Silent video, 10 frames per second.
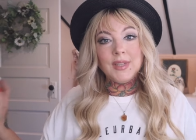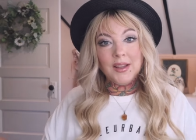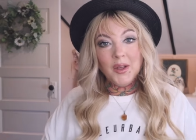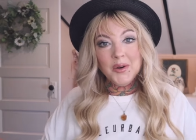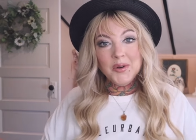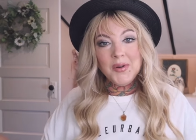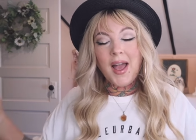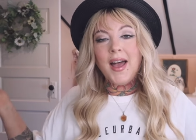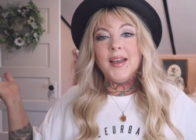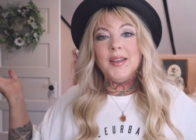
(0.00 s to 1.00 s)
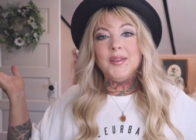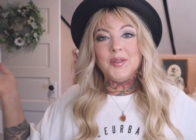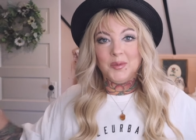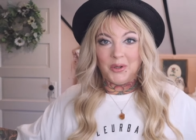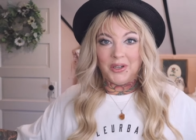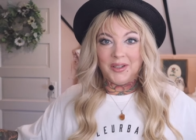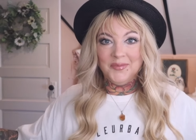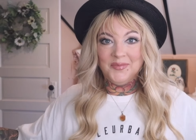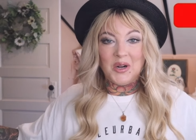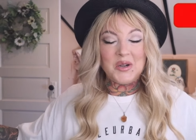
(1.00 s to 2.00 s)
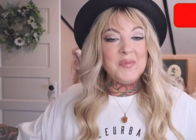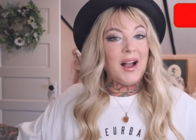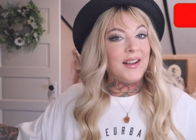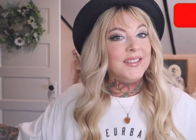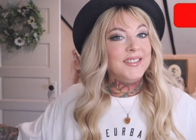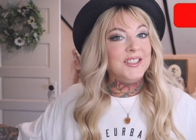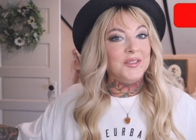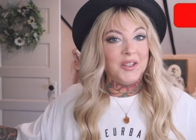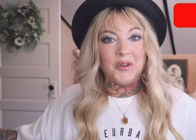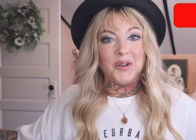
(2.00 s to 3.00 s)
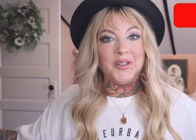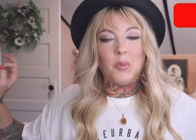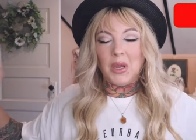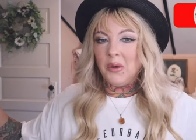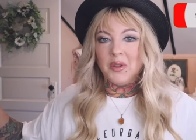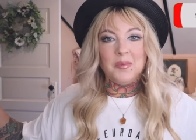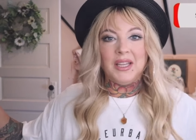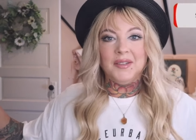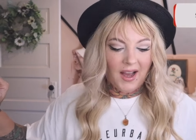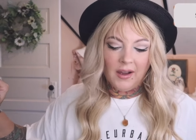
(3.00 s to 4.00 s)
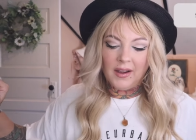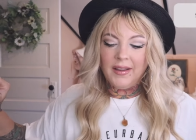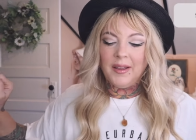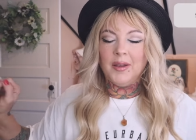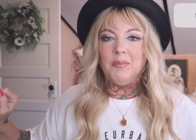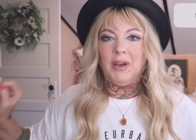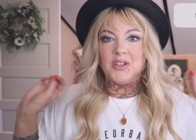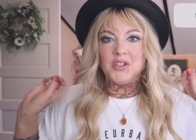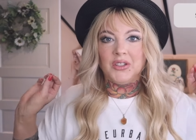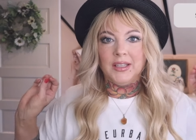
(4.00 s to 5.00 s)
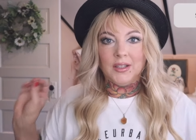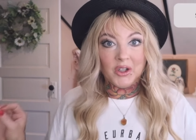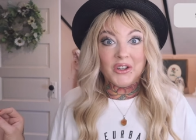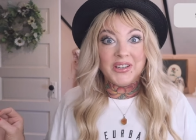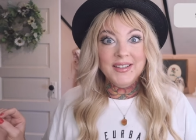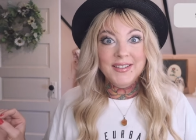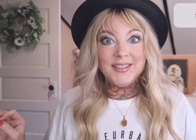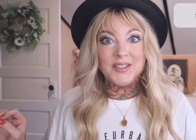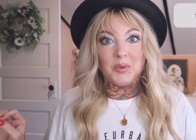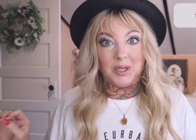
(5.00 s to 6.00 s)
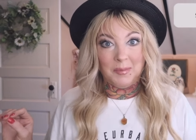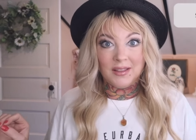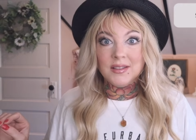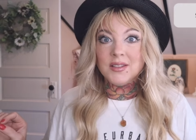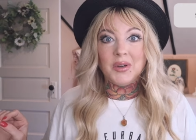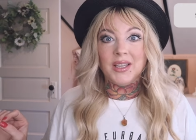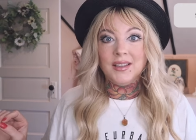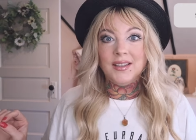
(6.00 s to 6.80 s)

Hello and good morning. Welcome back to another week with me. I am actually in a hurry, so we're gonna make this quick